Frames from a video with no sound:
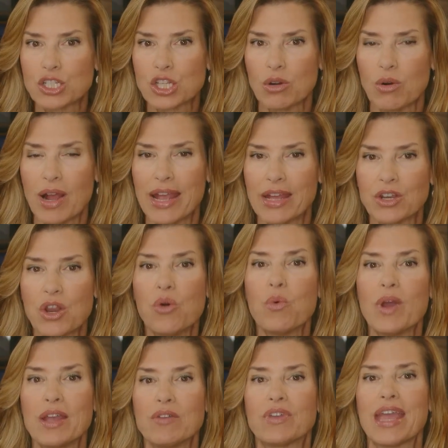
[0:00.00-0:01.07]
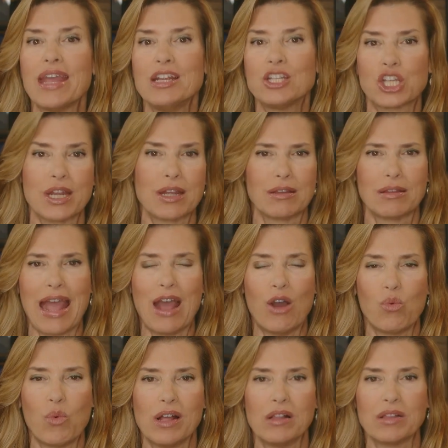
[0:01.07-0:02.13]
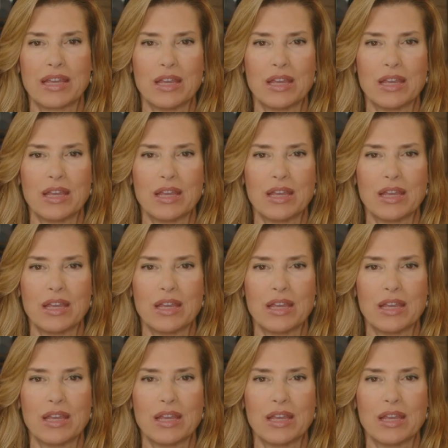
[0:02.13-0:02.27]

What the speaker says: so I had no way of gauging how well